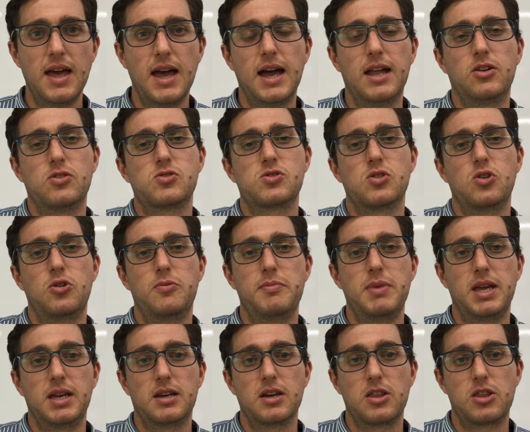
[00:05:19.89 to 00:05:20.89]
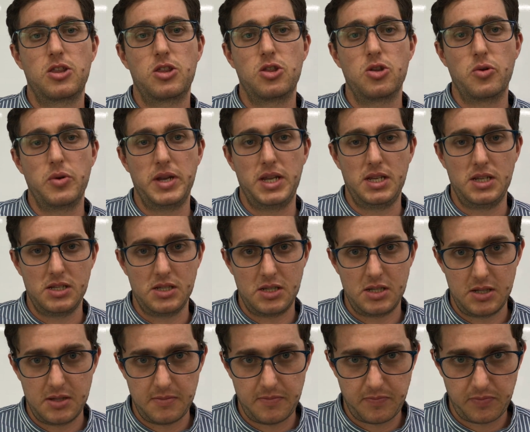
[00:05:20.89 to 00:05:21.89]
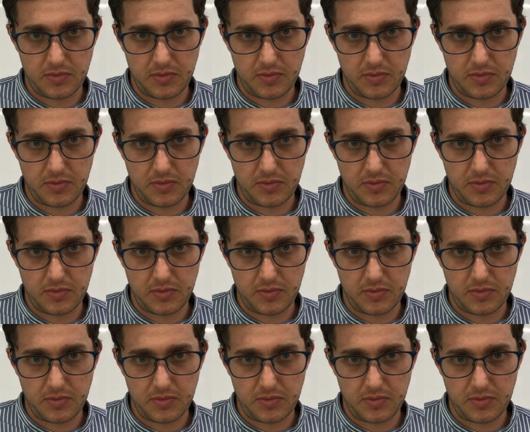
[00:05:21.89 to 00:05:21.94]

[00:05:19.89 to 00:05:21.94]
and also omega-3s.